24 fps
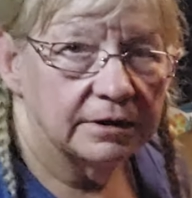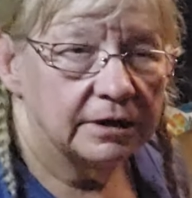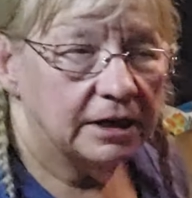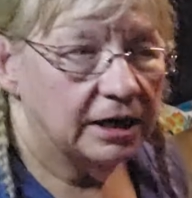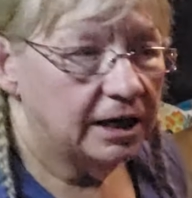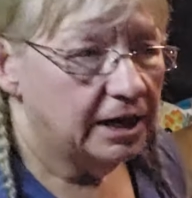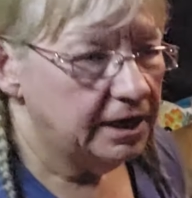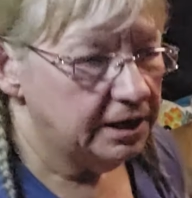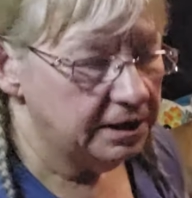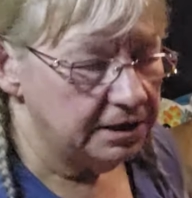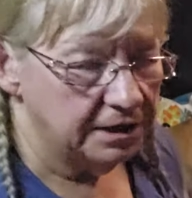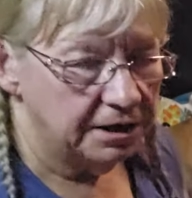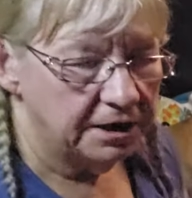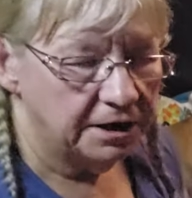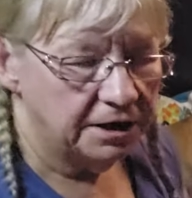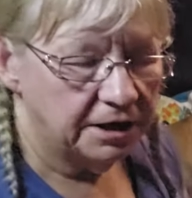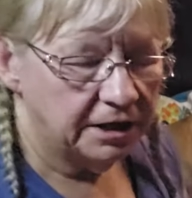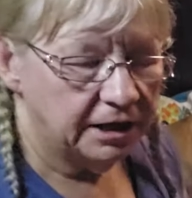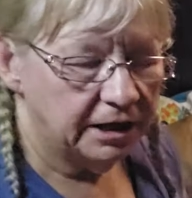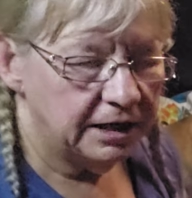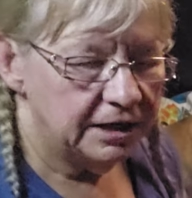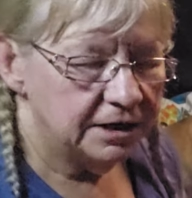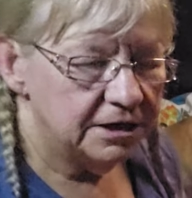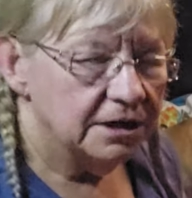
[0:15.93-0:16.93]
at
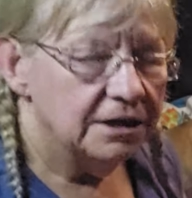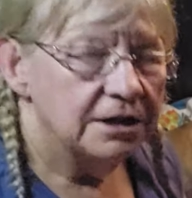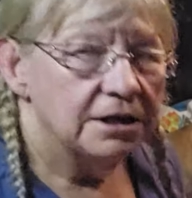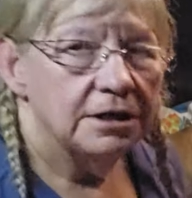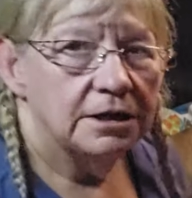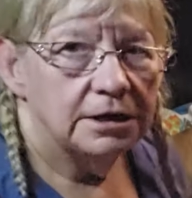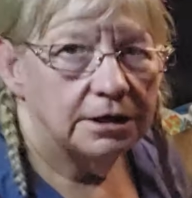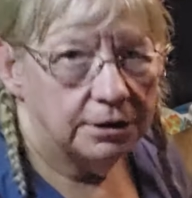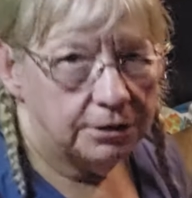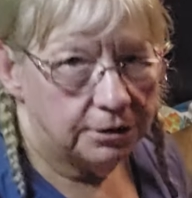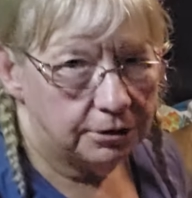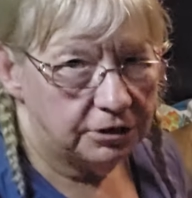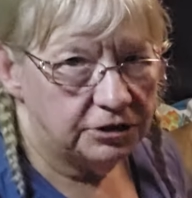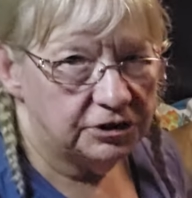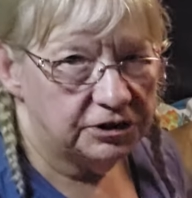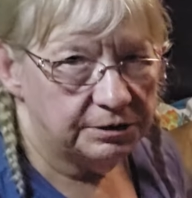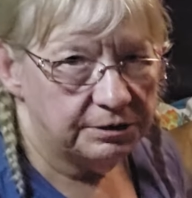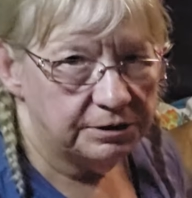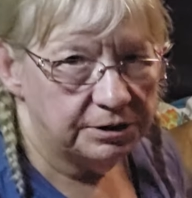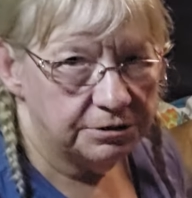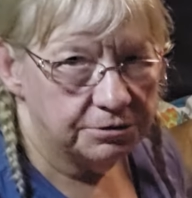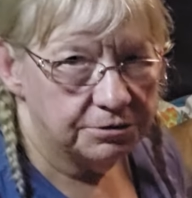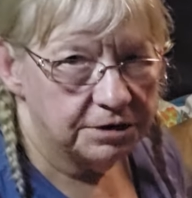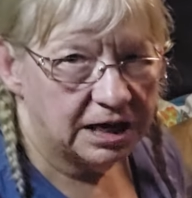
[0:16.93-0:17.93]
night
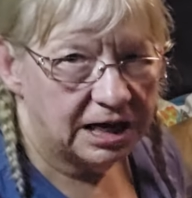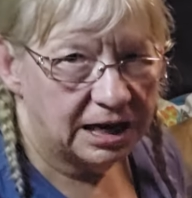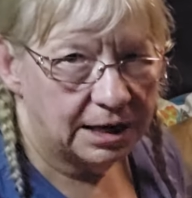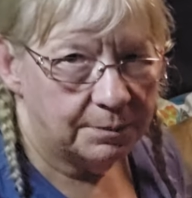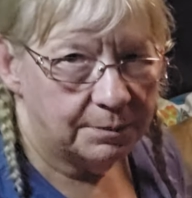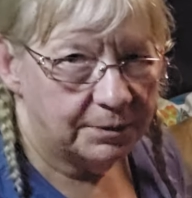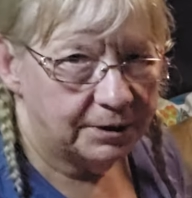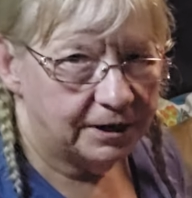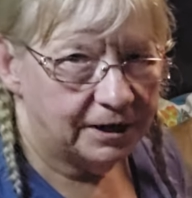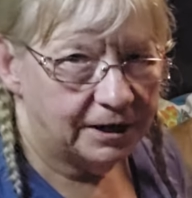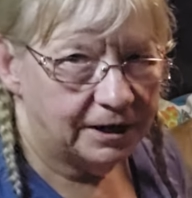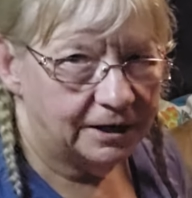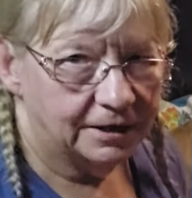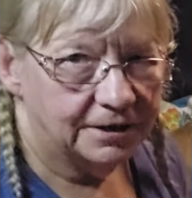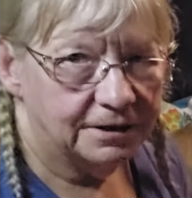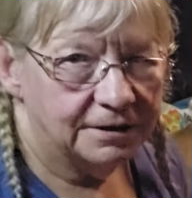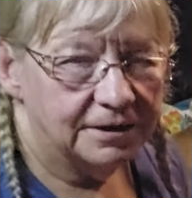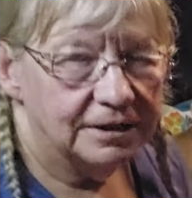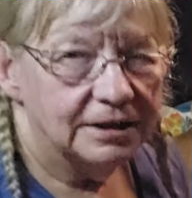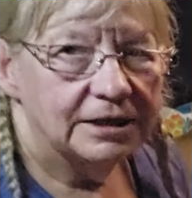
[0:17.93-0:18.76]
using the tripod.